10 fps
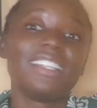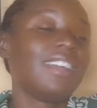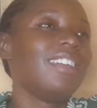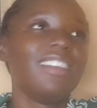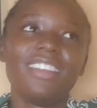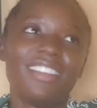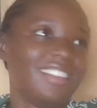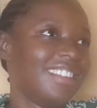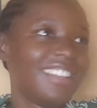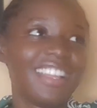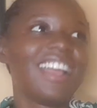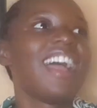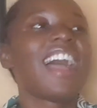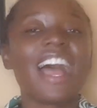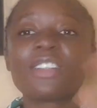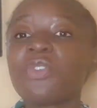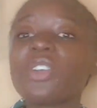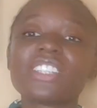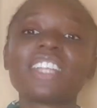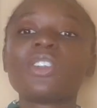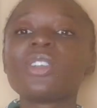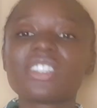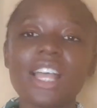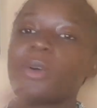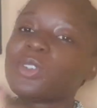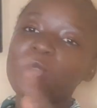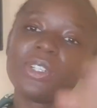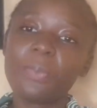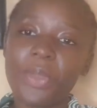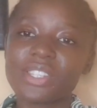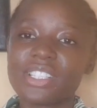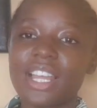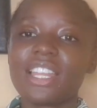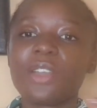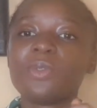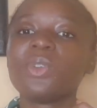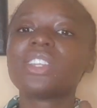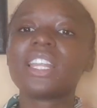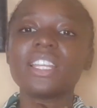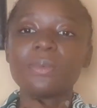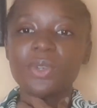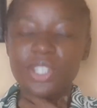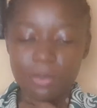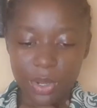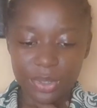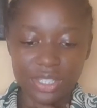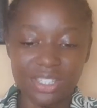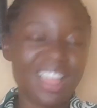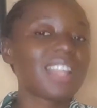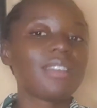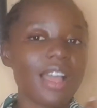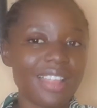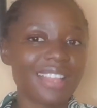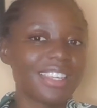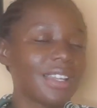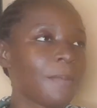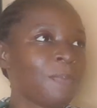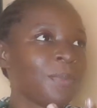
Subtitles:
it. At first I thought I was the only person and I could not tell anybody about it, and I think